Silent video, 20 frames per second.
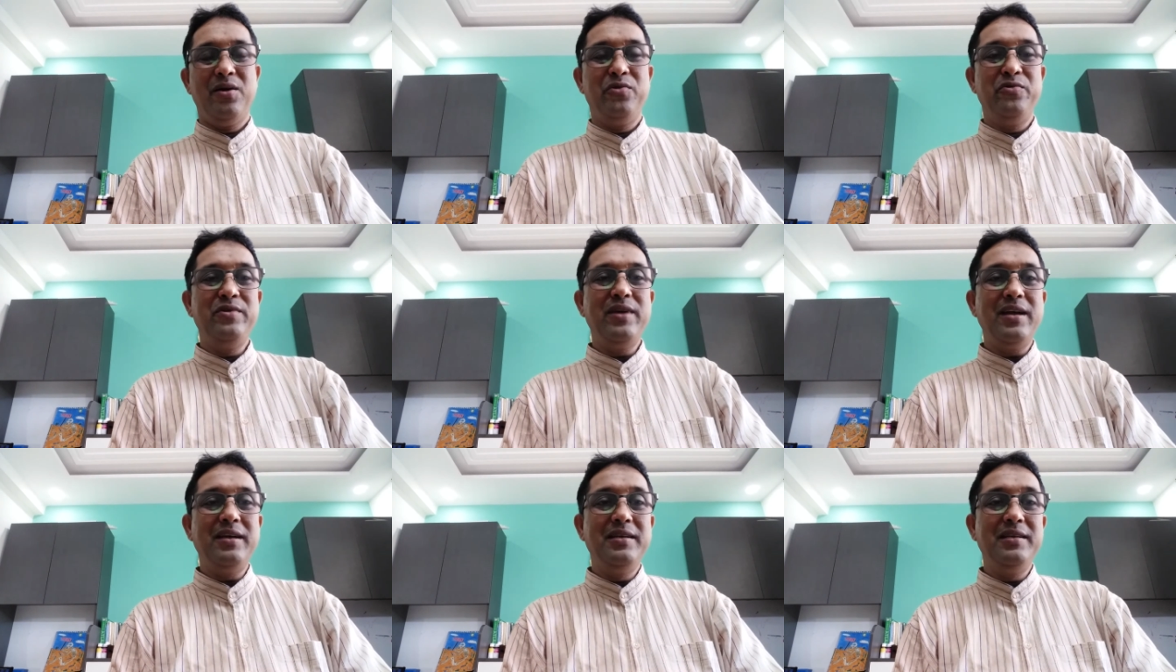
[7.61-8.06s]

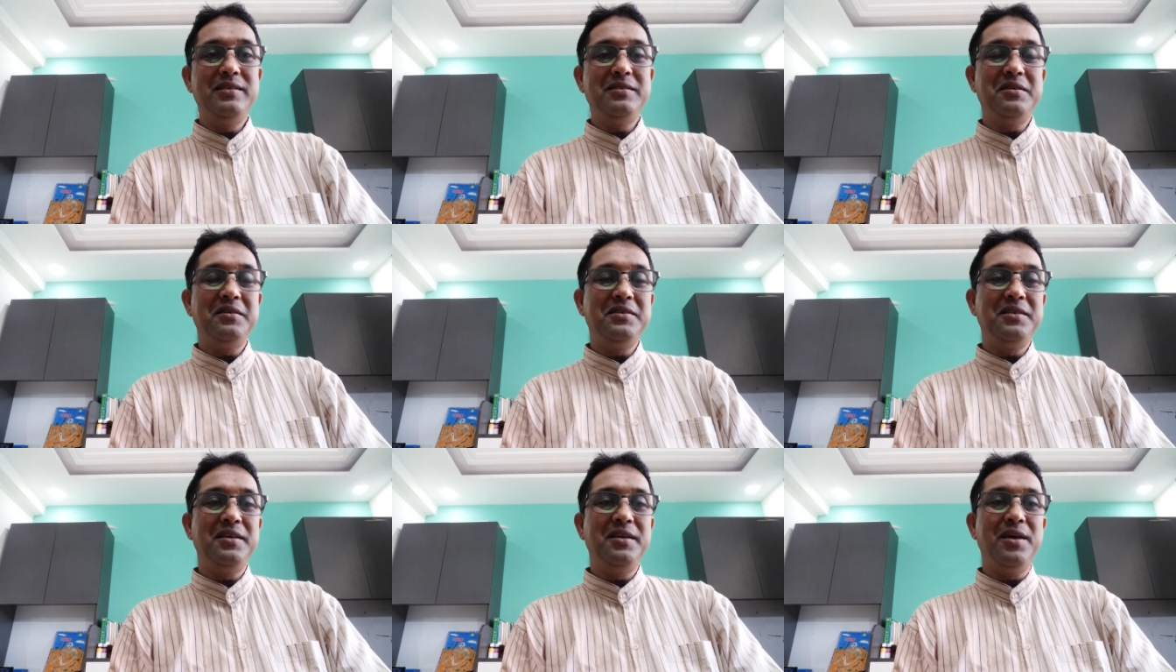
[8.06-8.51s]
We are
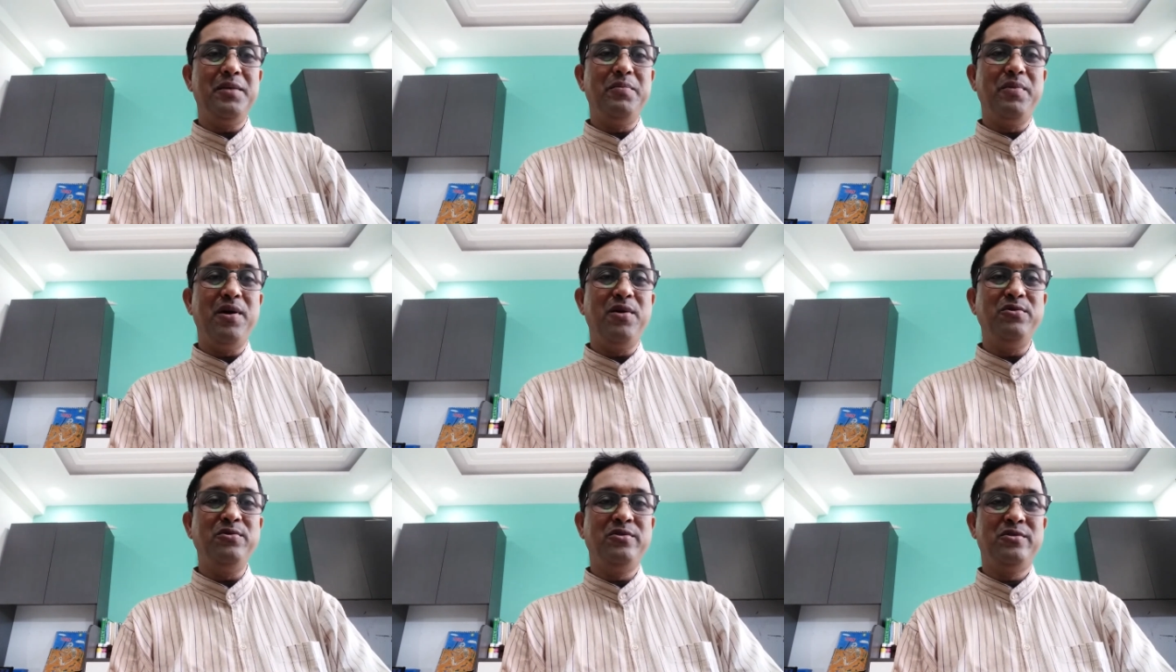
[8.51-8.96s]
discussing
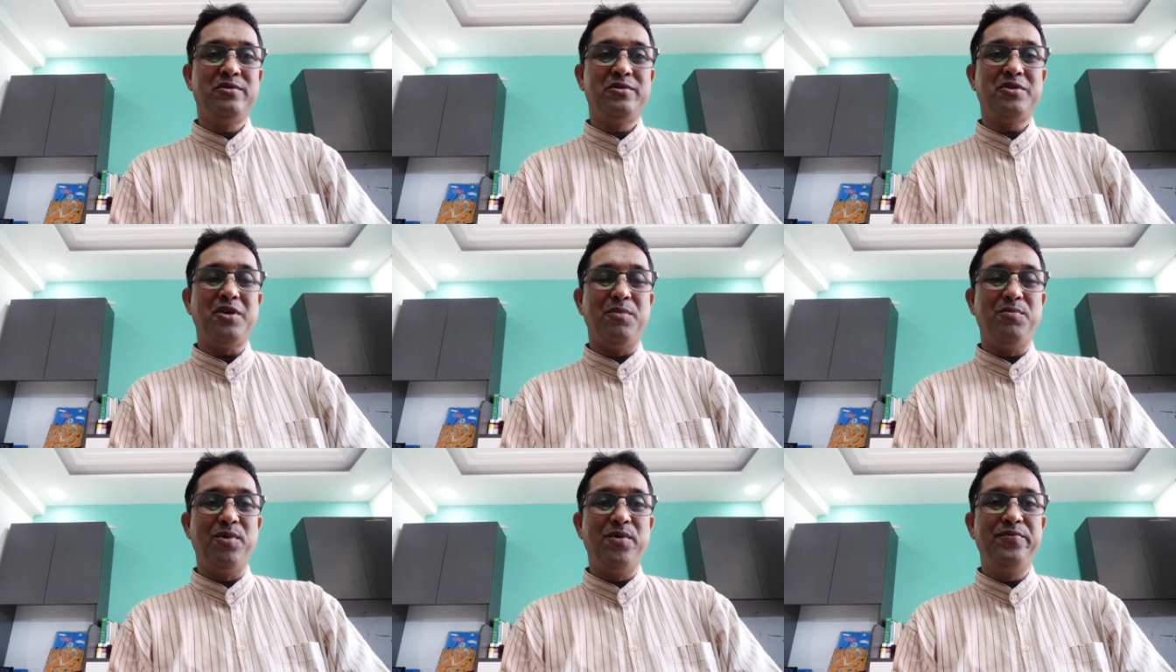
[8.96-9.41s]
about
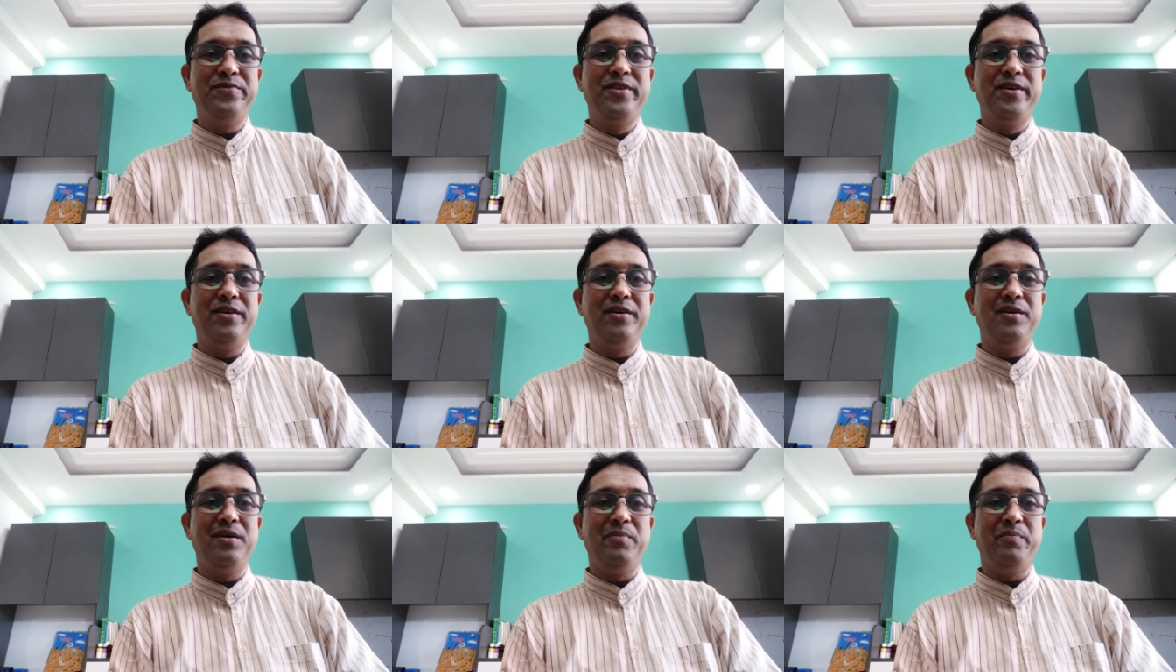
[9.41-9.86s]
some of
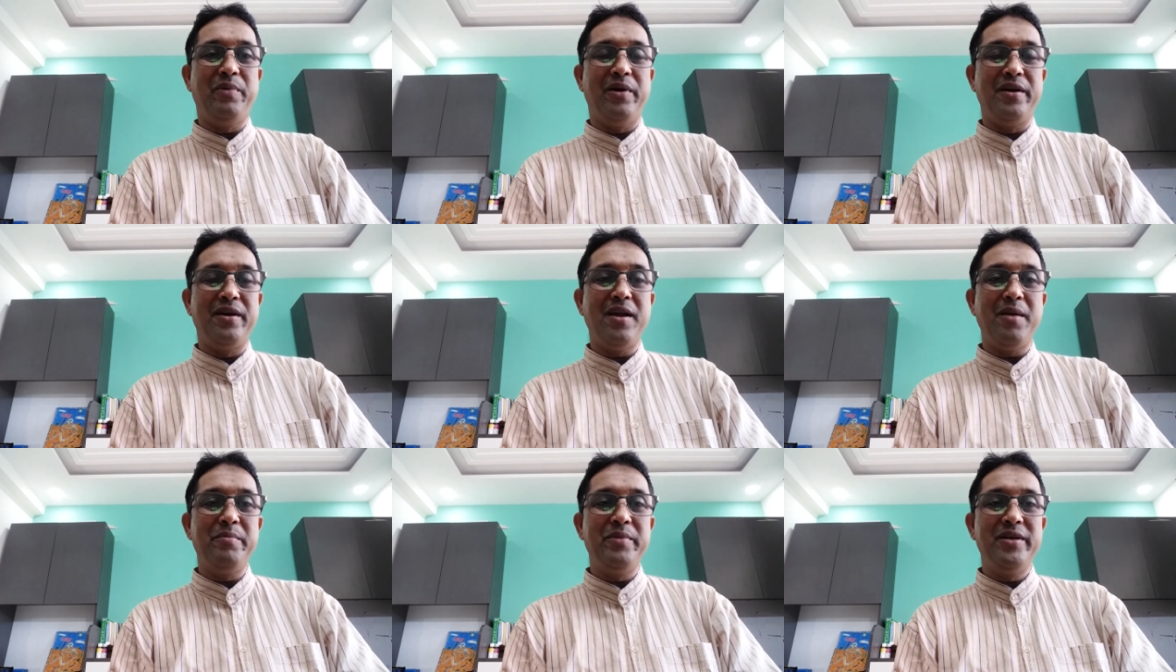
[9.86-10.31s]
the
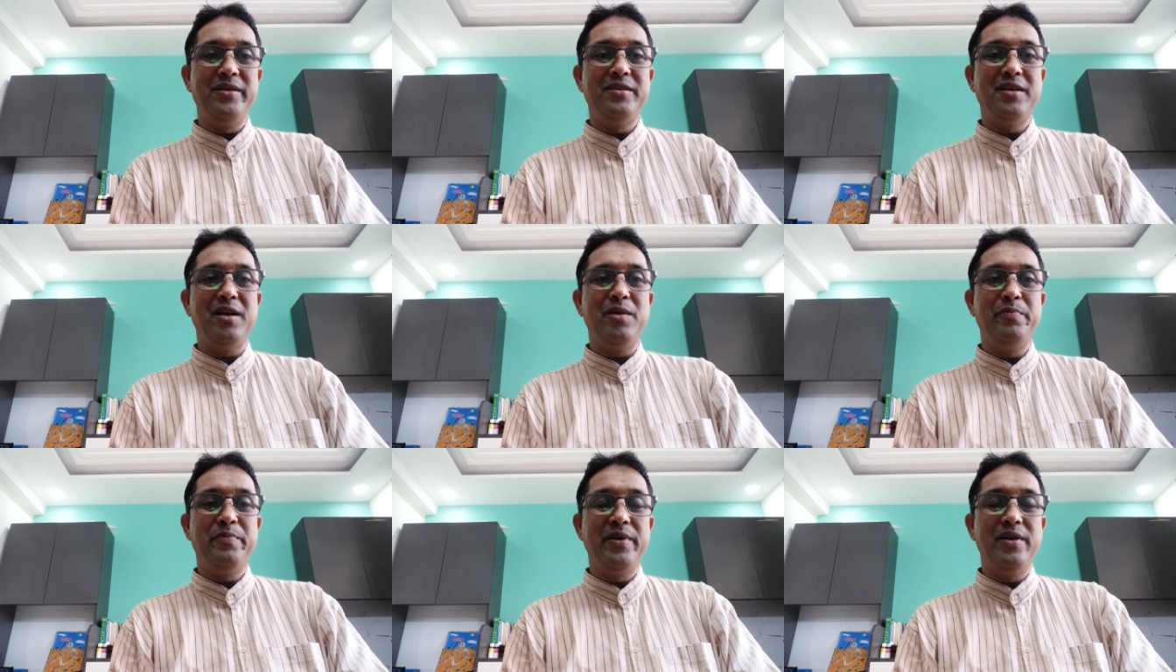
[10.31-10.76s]

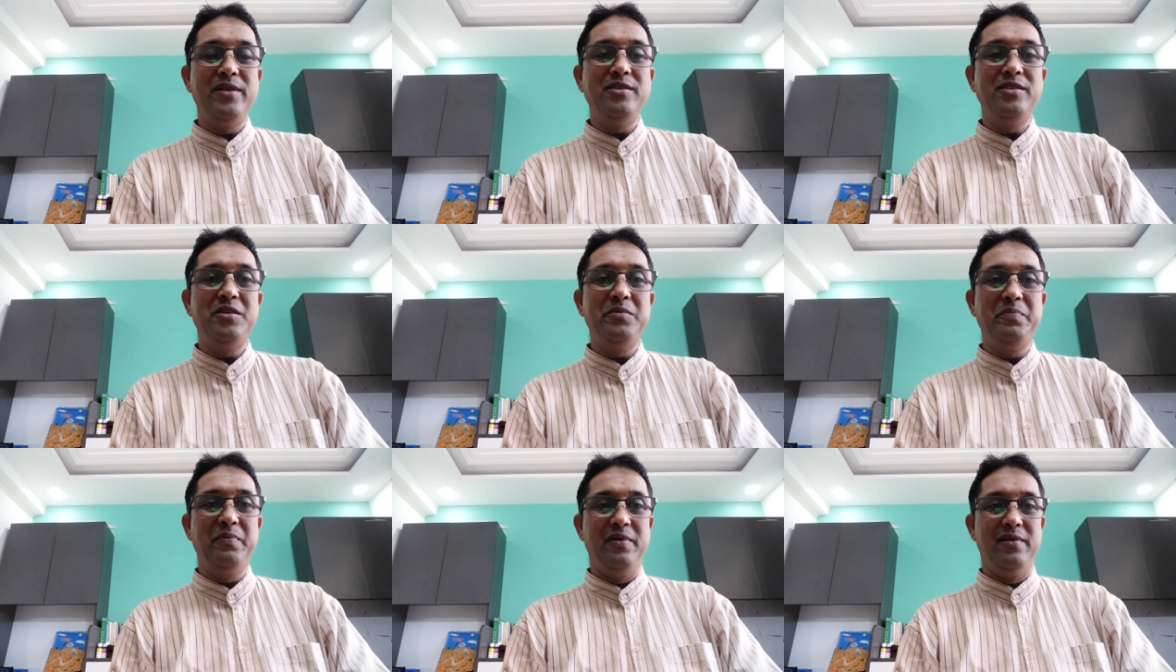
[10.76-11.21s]
fundamental
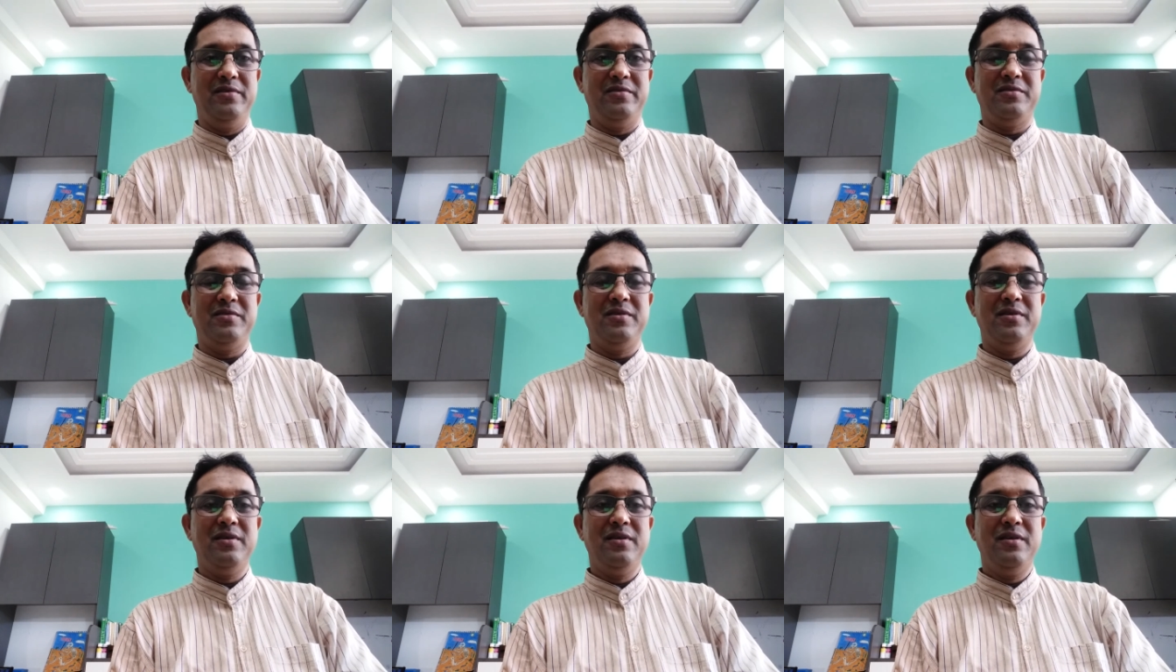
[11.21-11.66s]

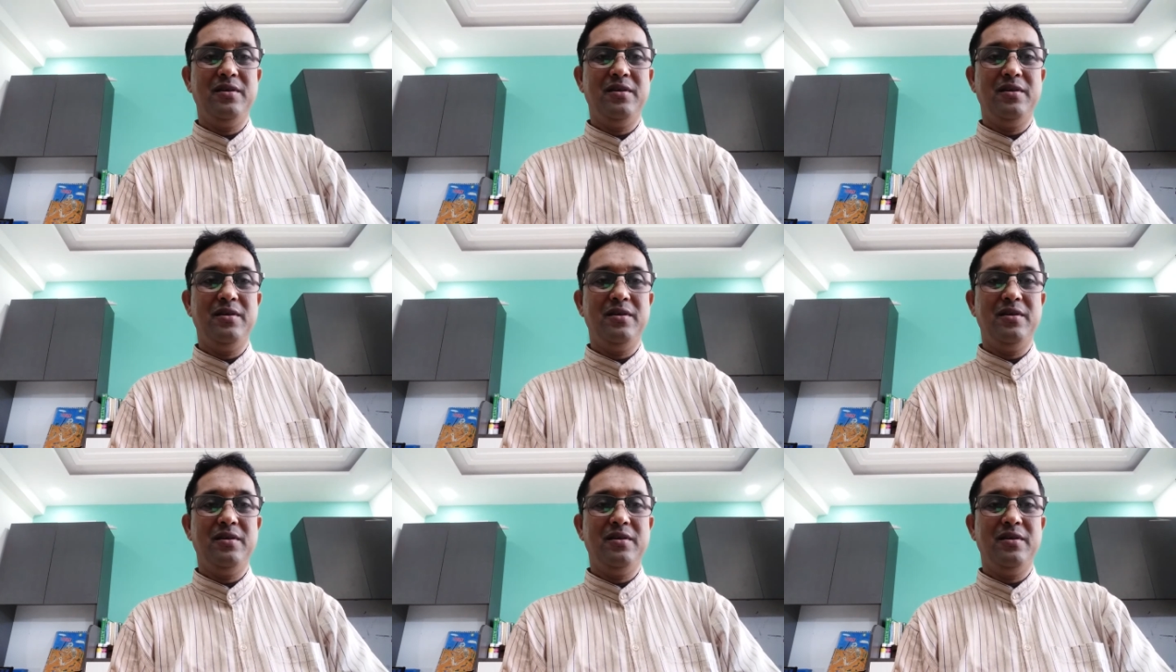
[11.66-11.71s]
principles